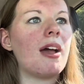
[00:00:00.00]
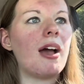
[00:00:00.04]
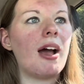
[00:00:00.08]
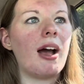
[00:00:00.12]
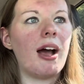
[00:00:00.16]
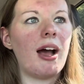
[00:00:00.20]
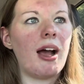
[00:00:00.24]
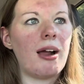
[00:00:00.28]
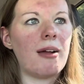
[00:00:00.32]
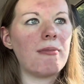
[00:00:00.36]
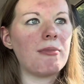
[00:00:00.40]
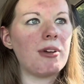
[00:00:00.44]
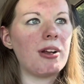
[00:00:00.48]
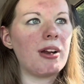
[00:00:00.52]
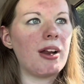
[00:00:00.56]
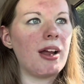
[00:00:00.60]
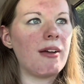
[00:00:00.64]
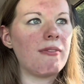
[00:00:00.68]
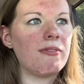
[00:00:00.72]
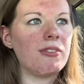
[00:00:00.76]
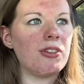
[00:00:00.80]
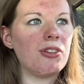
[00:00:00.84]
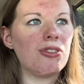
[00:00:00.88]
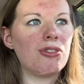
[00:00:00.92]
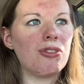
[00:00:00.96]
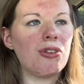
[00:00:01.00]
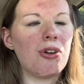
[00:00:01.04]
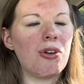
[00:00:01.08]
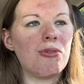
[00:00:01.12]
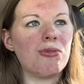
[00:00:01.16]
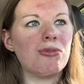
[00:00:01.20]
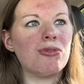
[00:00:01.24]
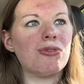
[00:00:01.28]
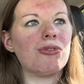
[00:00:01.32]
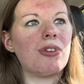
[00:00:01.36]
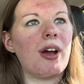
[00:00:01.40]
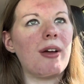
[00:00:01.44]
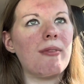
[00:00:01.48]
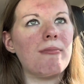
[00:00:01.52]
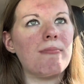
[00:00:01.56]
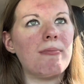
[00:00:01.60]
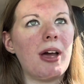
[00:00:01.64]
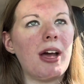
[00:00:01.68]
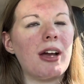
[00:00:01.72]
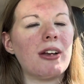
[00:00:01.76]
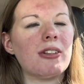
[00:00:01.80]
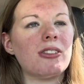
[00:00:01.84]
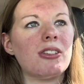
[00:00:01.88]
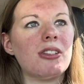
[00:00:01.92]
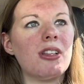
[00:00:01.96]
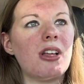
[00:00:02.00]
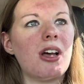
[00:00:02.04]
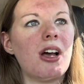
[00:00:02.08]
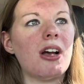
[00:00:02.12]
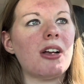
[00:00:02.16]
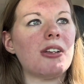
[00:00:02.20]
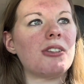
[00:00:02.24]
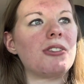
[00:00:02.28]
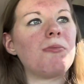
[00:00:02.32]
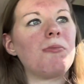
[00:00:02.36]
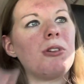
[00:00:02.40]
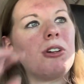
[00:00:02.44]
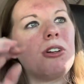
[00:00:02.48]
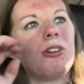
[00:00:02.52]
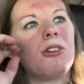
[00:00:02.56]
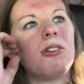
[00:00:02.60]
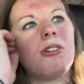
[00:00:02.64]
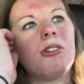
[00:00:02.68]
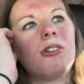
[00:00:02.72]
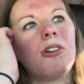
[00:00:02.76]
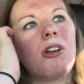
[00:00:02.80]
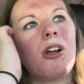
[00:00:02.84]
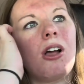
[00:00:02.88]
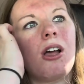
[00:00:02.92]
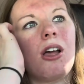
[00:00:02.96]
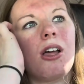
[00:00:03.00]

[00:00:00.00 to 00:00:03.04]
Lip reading: I'm going to have to go drive back to the hospital,